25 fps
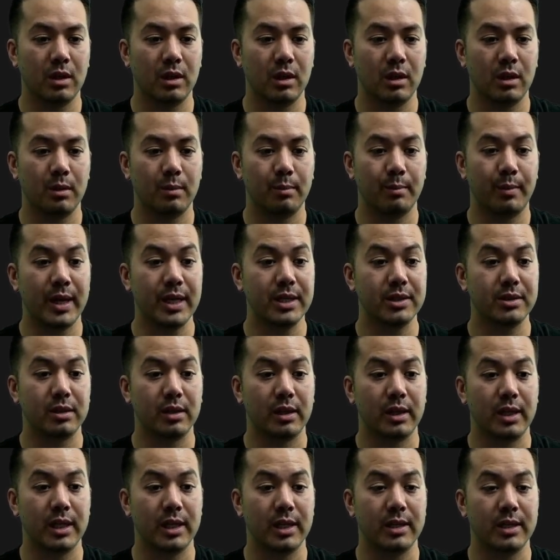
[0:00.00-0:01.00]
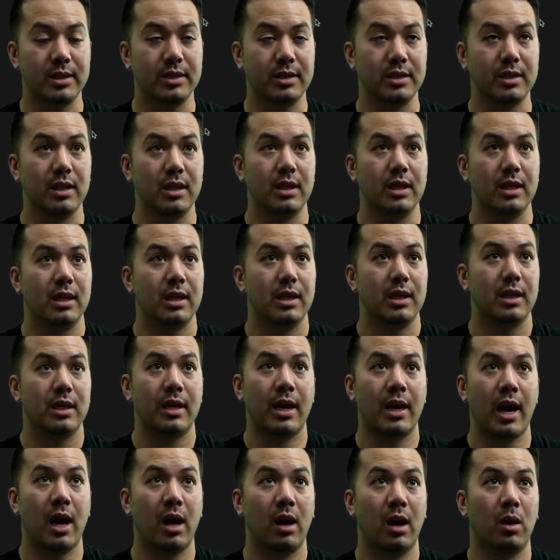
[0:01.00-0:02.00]
basically is
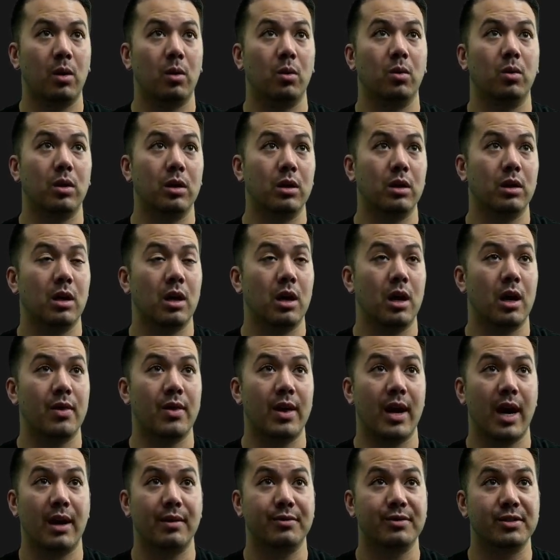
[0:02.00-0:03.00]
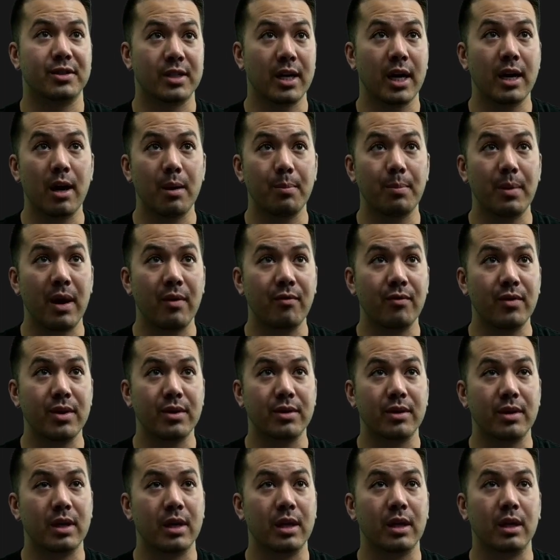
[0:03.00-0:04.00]
now that I've set up
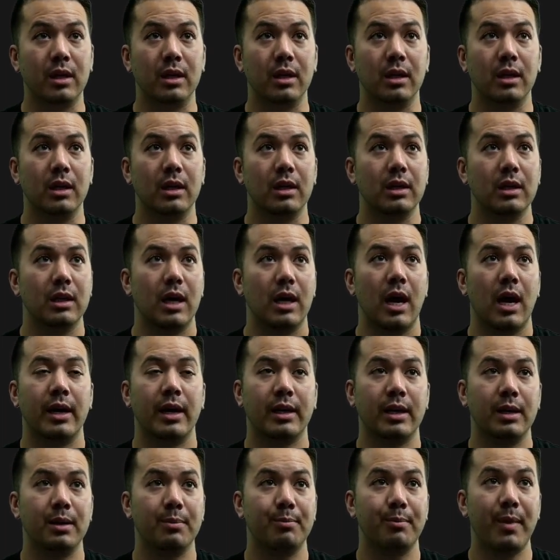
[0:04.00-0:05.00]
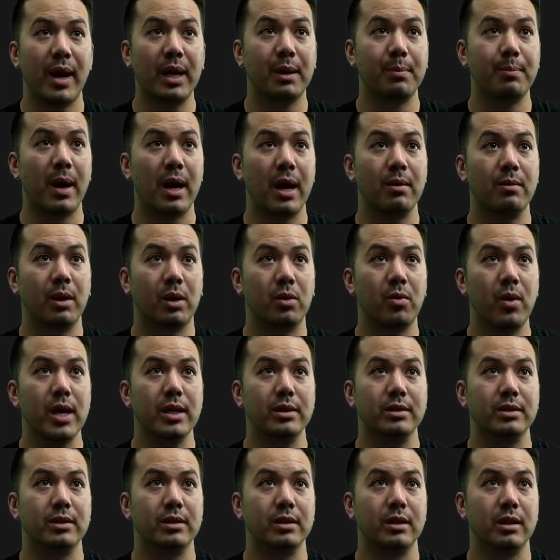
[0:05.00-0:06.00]
everything, I can make my
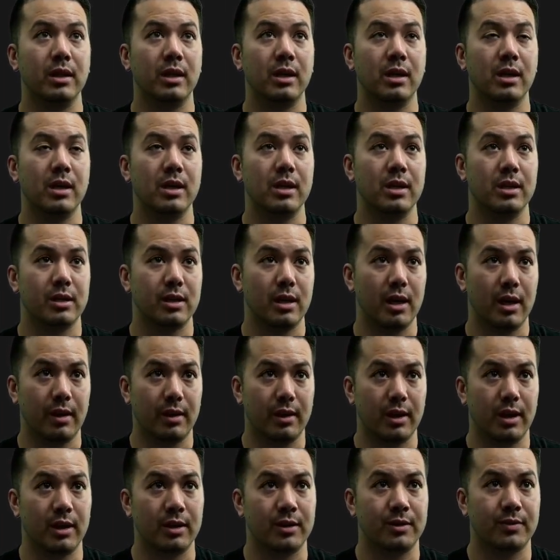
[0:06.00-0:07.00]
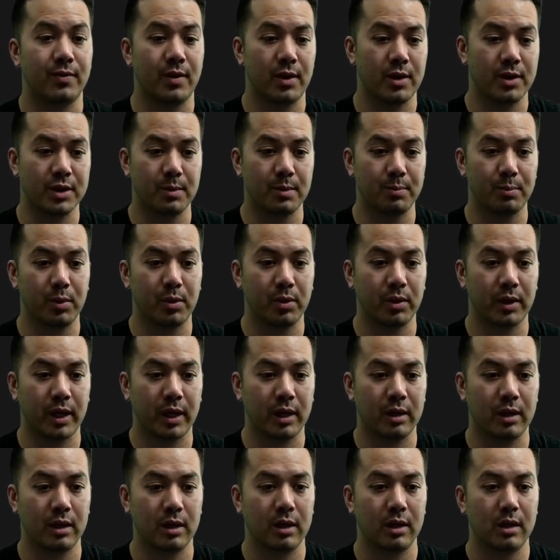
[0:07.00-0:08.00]
request. And it's very simple.
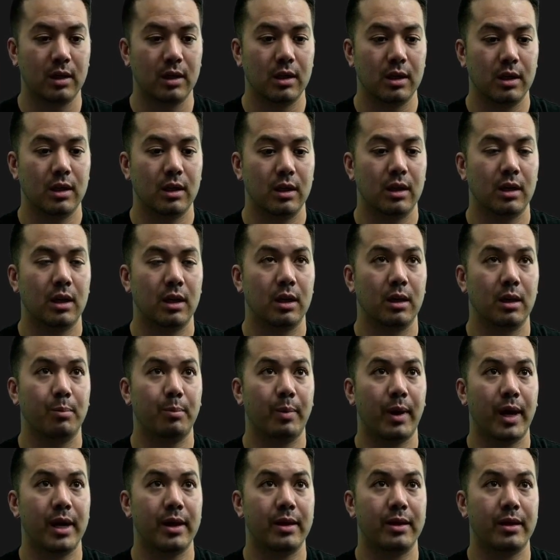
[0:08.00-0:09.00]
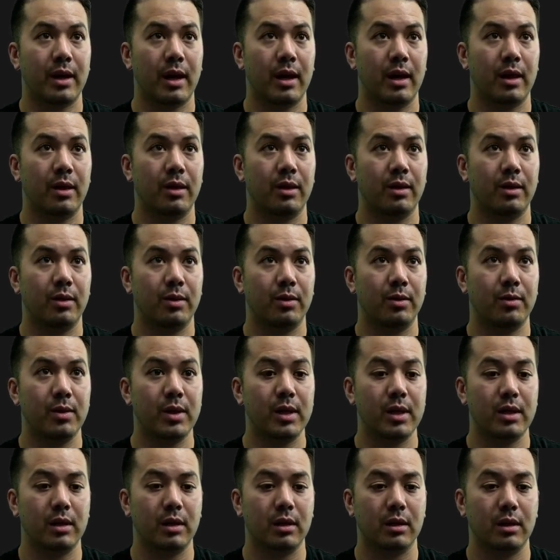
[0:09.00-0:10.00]
Again, Python
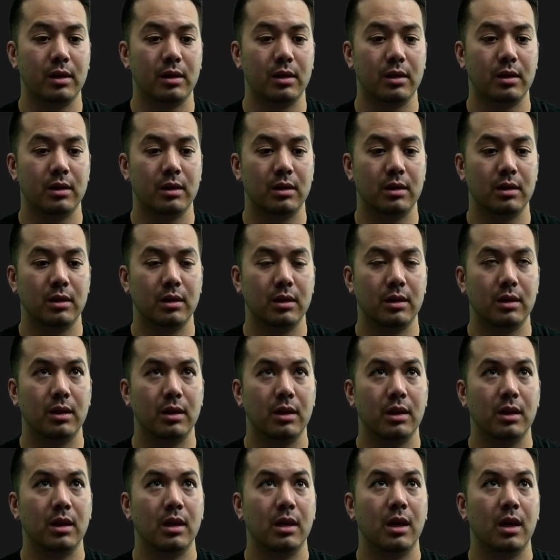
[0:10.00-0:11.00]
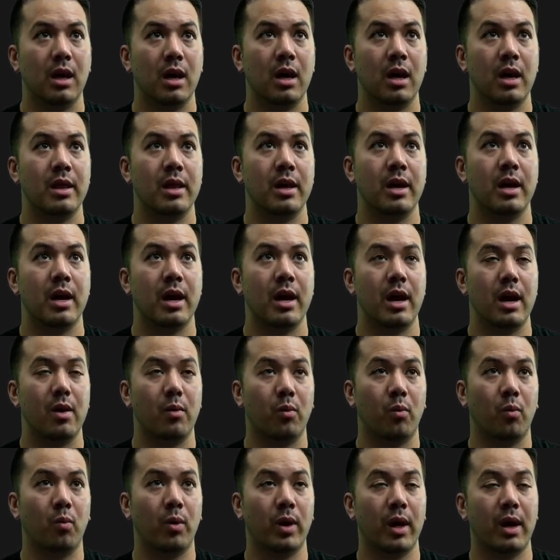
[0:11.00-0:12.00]
3. And then
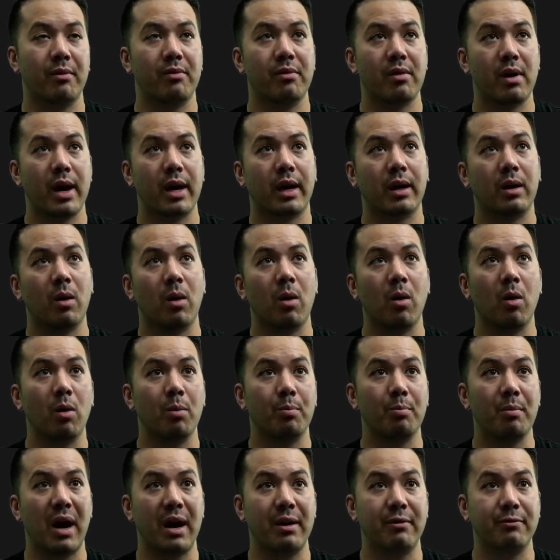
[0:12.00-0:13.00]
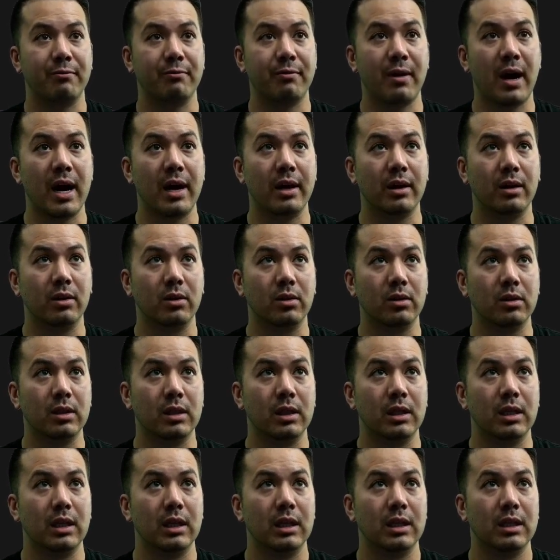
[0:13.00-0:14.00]
whatever I called my file,
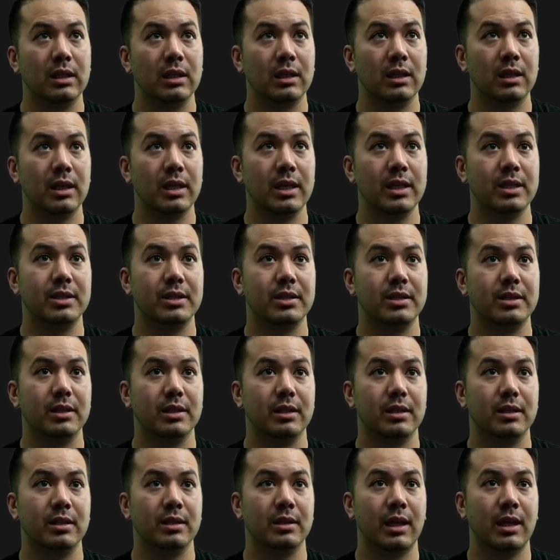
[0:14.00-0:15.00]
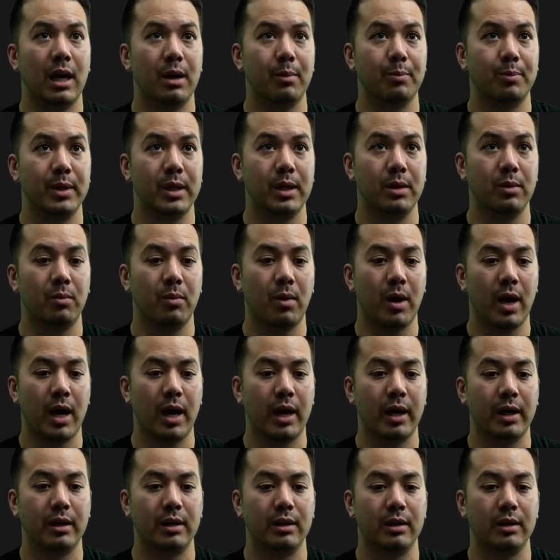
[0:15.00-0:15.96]
list.py.